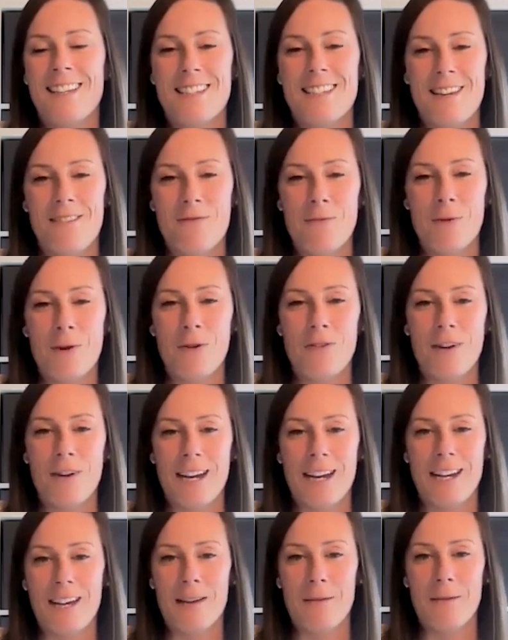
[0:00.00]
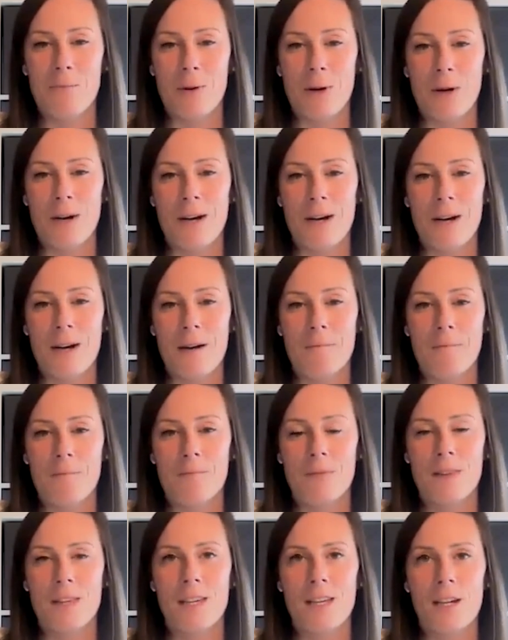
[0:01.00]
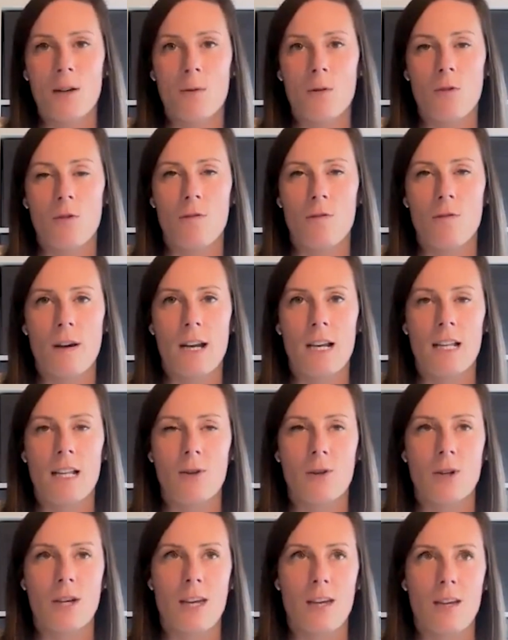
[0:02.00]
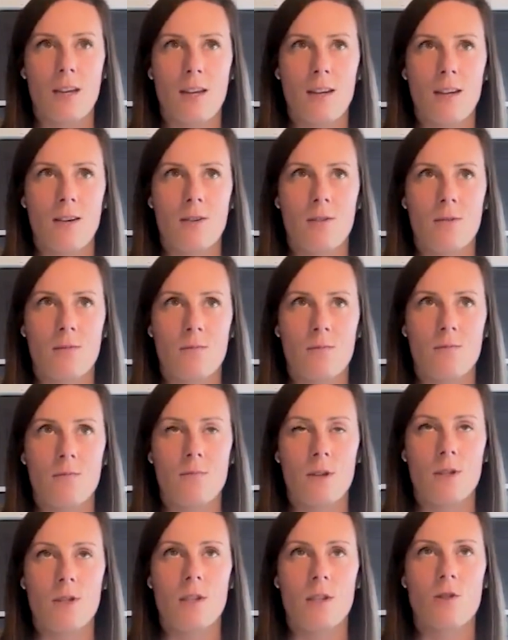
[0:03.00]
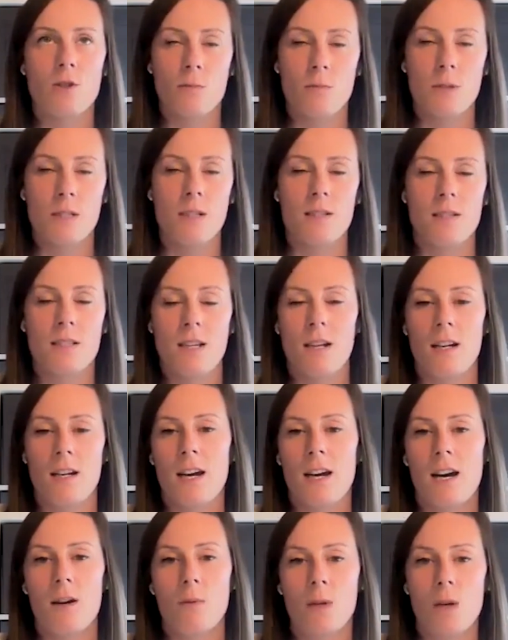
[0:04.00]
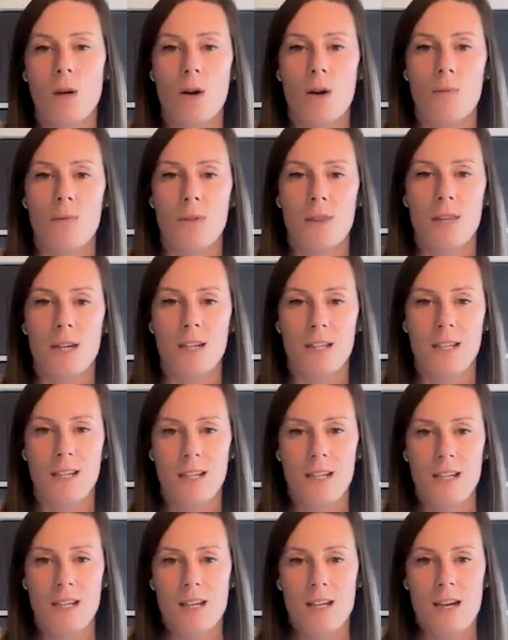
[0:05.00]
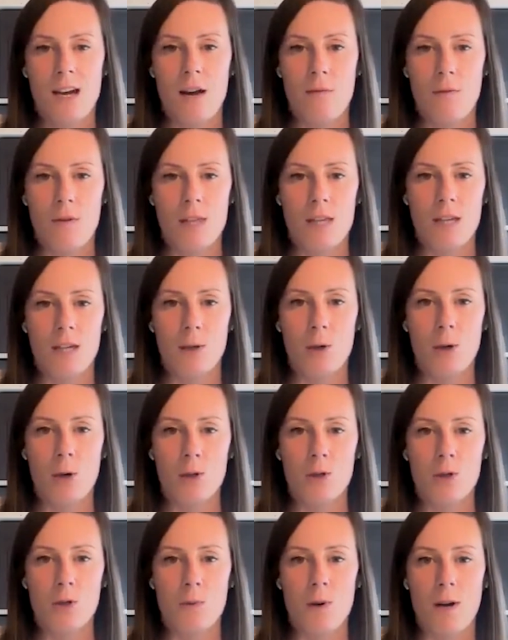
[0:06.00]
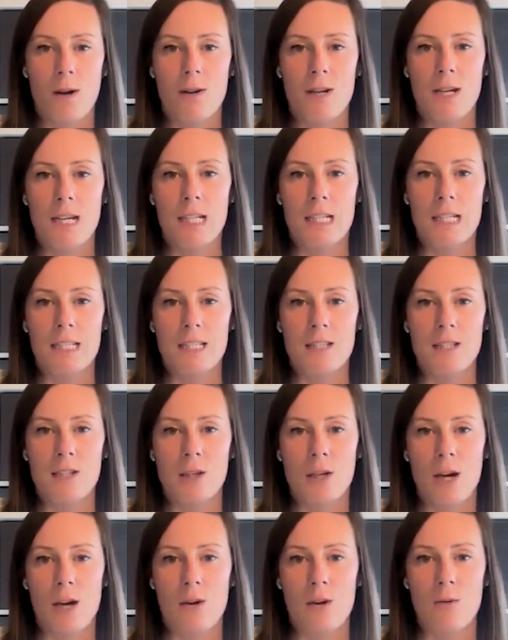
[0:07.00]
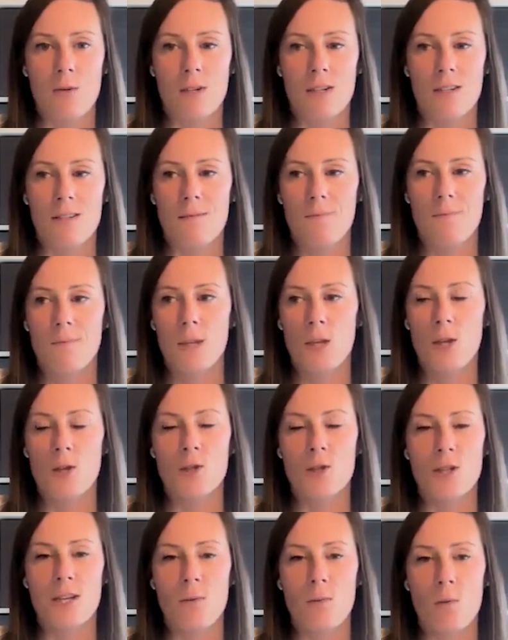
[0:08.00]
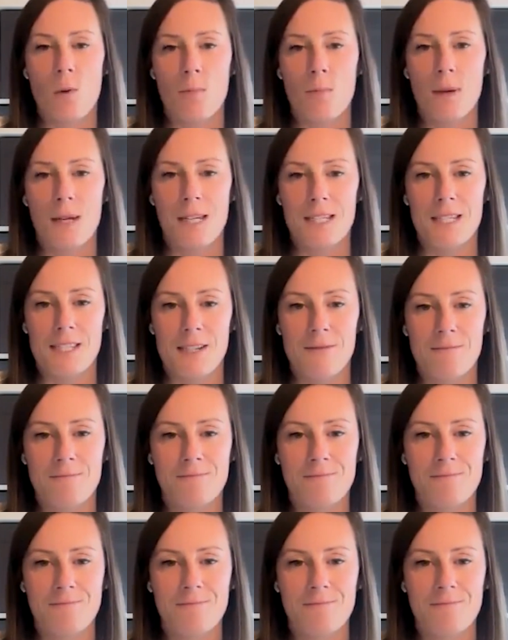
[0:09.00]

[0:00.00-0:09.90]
it's even more of a headache. But we were fairly lucky on most of the trips that certainly I went on, that everything got to where it needed to go, and usually in one piece.